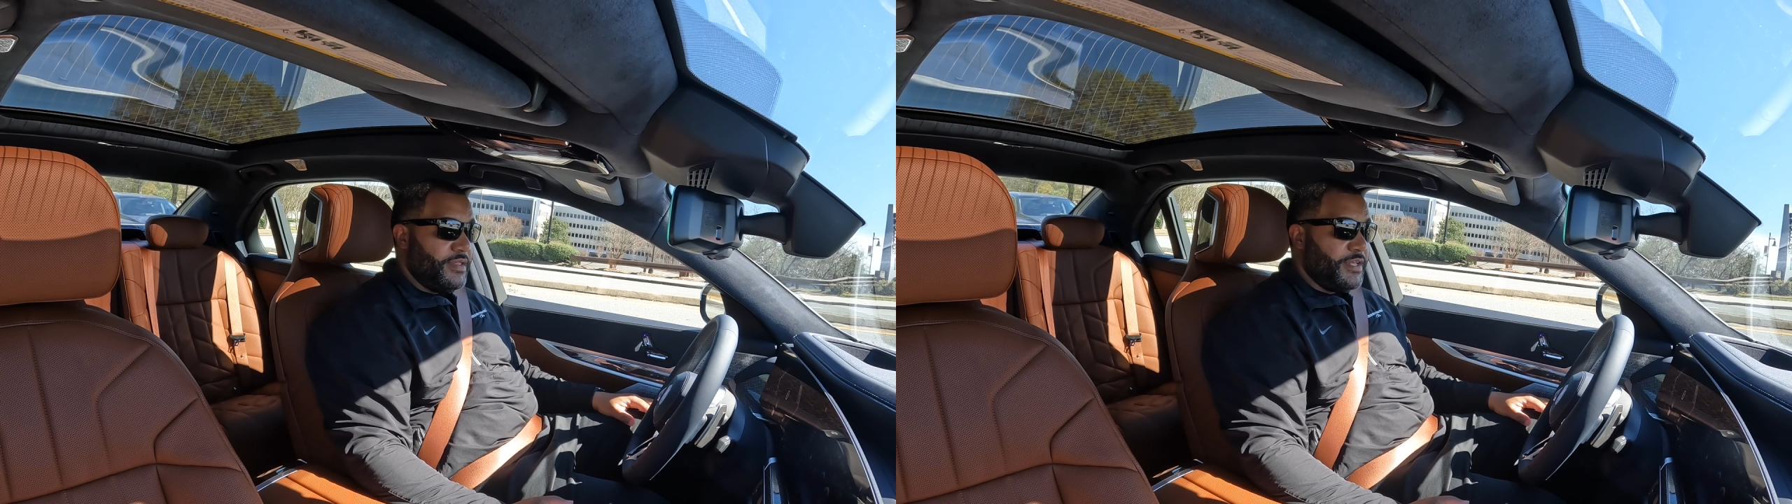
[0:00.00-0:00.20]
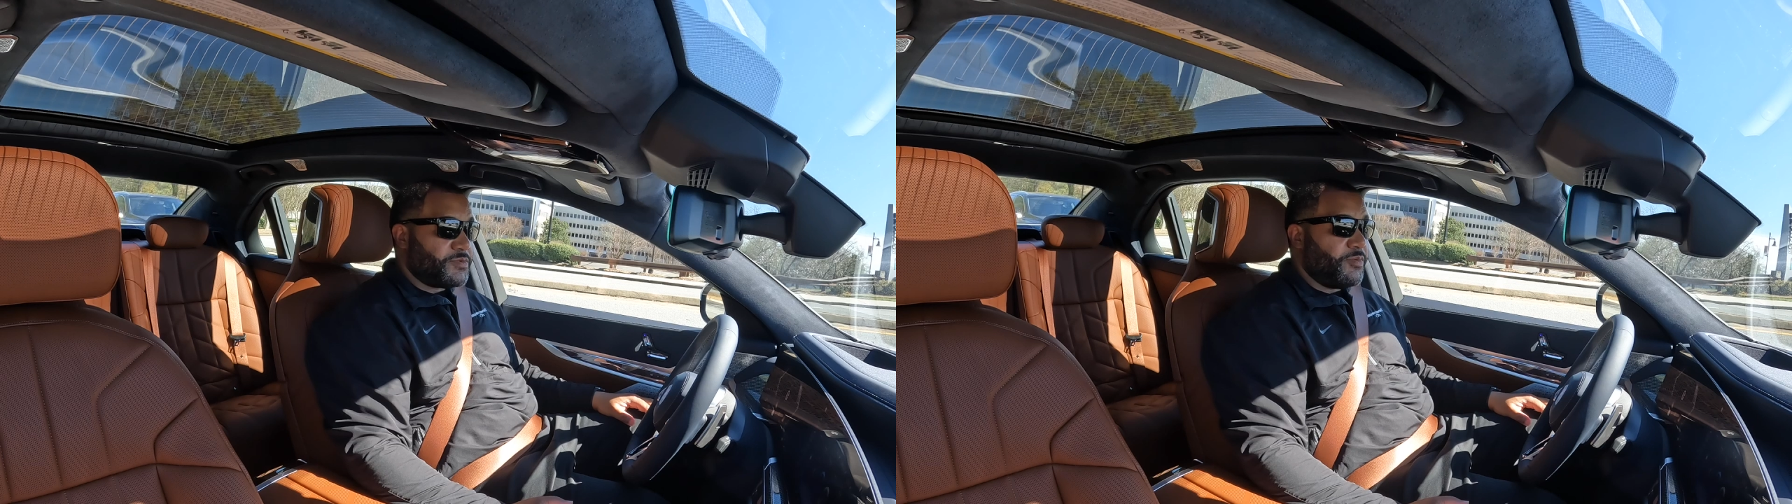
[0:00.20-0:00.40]

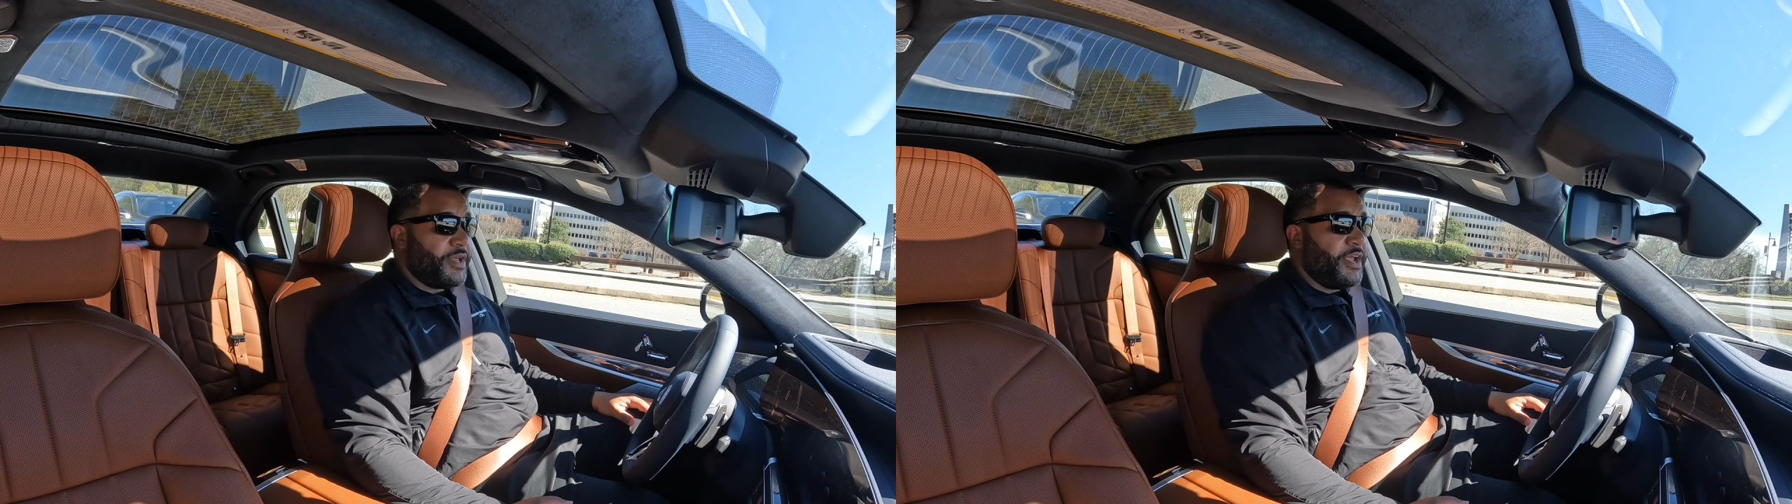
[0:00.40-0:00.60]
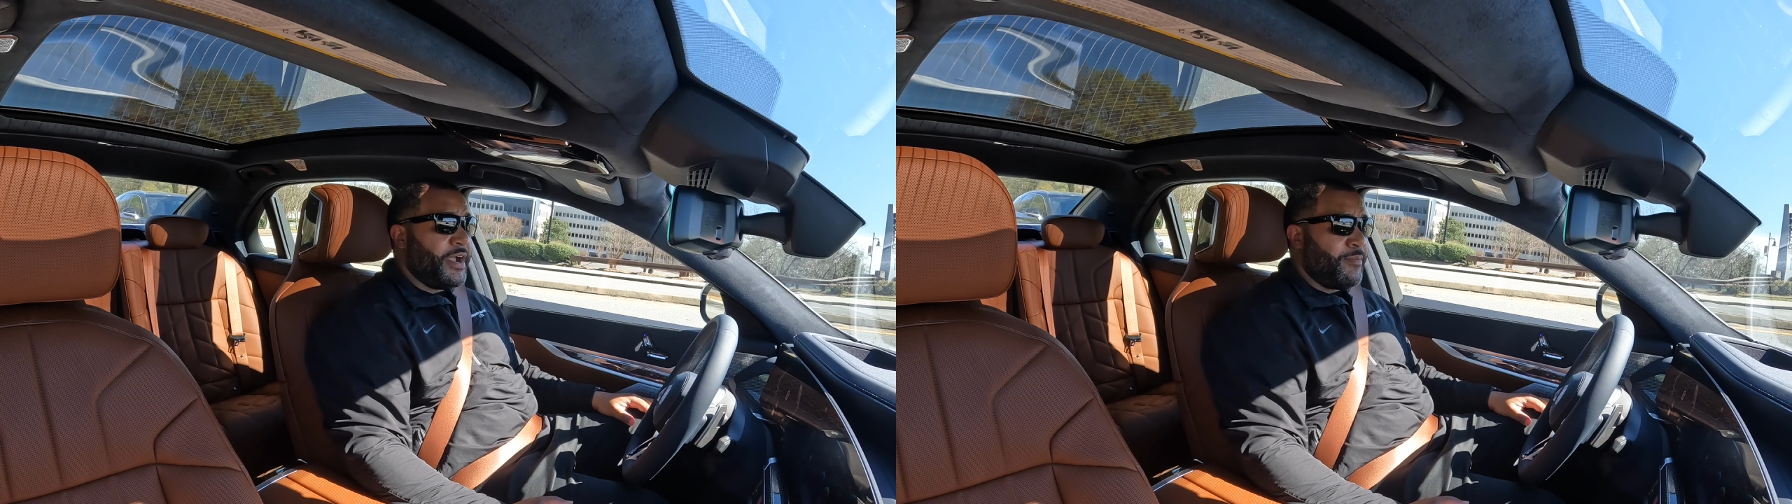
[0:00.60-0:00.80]
This
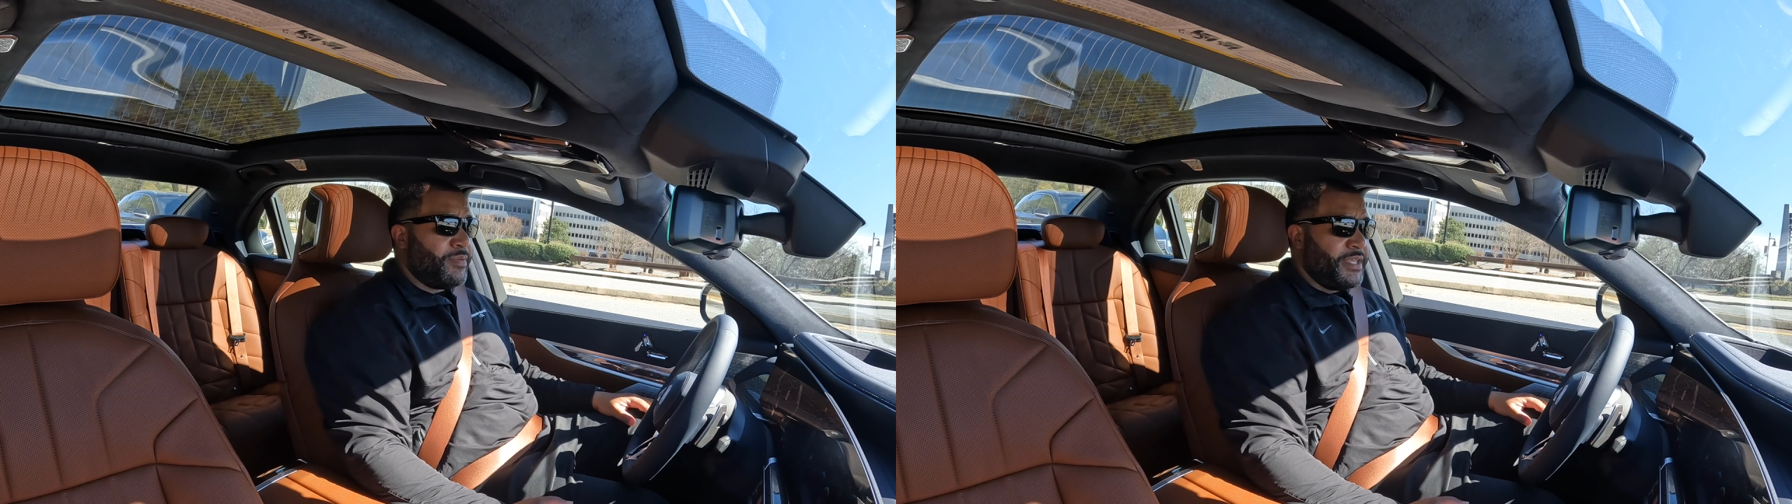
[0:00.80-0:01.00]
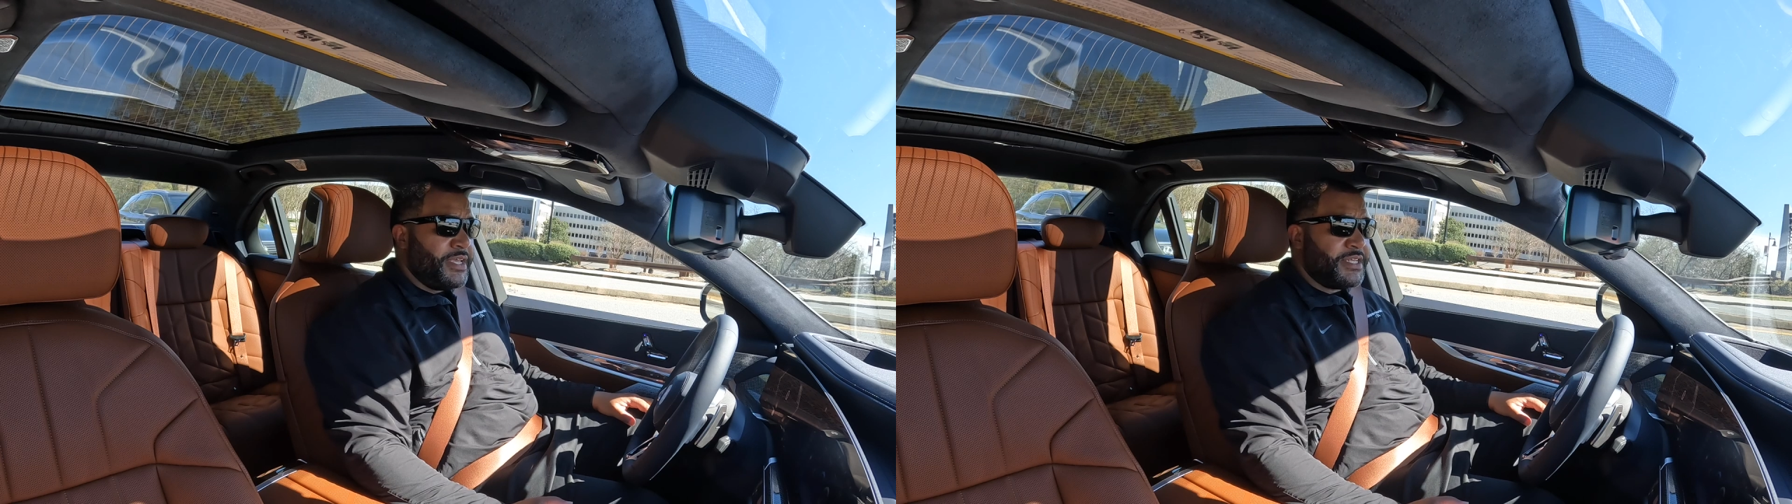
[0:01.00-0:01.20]
one here, I
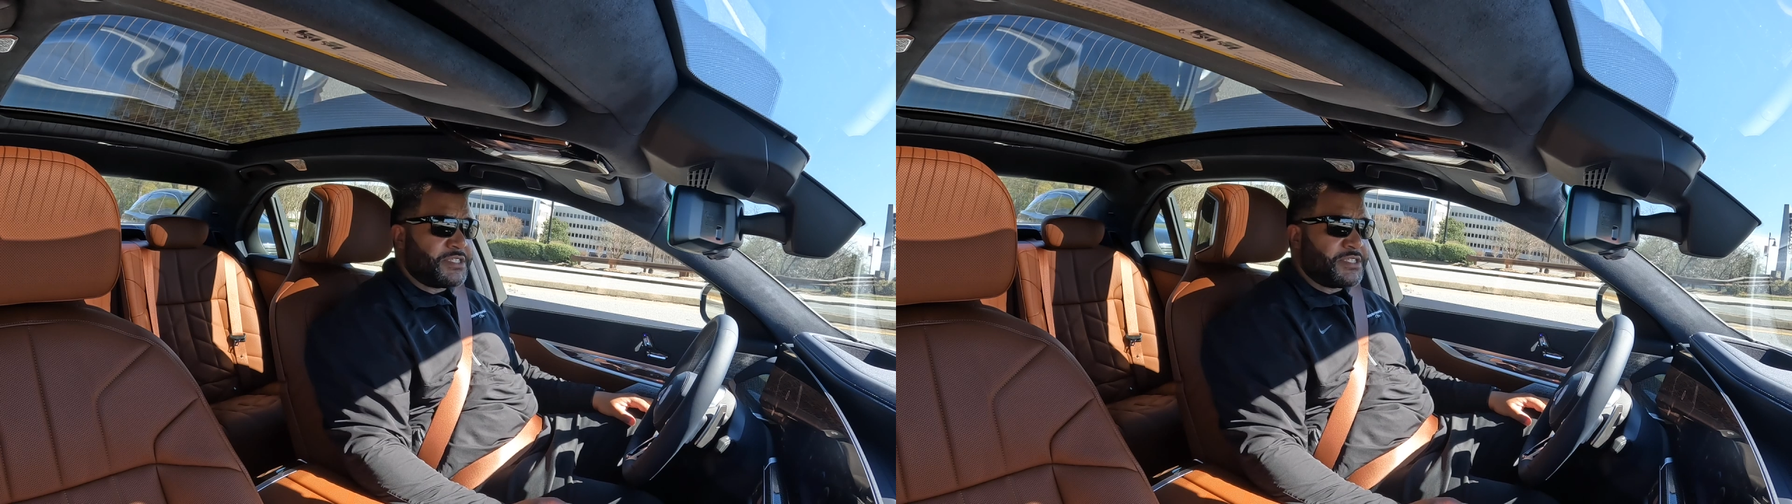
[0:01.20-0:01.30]
believe